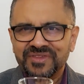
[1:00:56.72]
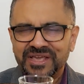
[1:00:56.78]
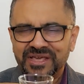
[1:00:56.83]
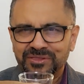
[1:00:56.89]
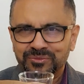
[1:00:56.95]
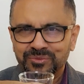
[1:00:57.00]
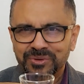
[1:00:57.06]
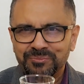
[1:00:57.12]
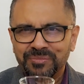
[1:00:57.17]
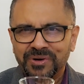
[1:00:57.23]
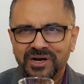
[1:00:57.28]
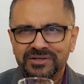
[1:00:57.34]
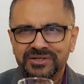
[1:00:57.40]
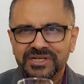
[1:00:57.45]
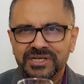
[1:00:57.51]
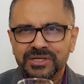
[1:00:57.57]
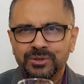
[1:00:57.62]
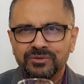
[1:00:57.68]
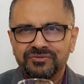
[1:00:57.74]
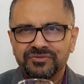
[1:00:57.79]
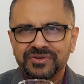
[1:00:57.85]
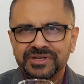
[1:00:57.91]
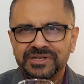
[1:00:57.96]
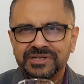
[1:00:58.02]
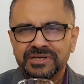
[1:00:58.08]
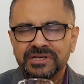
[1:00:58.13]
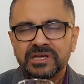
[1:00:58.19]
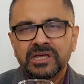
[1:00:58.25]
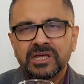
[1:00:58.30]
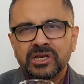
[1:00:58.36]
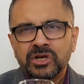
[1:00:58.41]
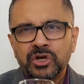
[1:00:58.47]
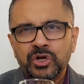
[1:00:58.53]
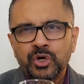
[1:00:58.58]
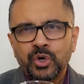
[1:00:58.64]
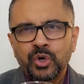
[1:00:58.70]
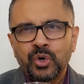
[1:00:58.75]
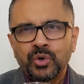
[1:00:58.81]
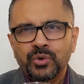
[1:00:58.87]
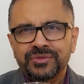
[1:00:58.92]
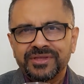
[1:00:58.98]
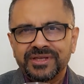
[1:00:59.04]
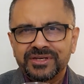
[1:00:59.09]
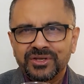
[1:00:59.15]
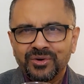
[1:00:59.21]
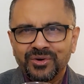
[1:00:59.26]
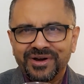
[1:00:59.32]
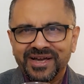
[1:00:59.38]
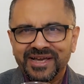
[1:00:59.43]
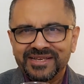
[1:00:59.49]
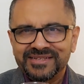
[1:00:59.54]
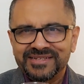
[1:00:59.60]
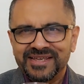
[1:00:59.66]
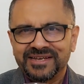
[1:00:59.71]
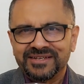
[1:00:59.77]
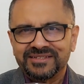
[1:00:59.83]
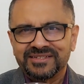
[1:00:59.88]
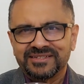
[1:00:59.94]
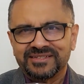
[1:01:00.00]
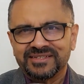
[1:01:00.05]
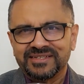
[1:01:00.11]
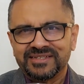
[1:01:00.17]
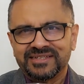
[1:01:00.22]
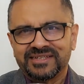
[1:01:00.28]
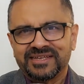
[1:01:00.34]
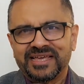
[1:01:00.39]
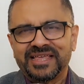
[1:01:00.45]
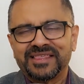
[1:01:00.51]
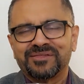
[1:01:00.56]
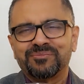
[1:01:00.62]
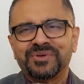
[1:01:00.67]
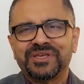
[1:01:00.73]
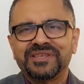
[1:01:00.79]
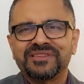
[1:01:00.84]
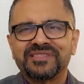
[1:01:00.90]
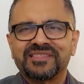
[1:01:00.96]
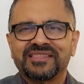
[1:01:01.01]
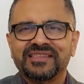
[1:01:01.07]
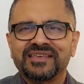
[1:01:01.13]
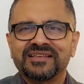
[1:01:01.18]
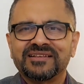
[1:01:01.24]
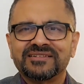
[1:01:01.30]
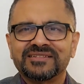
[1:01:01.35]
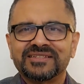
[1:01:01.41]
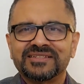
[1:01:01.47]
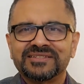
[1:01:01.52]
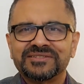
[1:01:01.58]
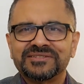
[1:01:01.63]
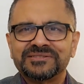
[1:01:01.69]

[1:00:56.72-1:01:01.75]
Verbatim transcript: As we partake of it, know that your identity has been sealed.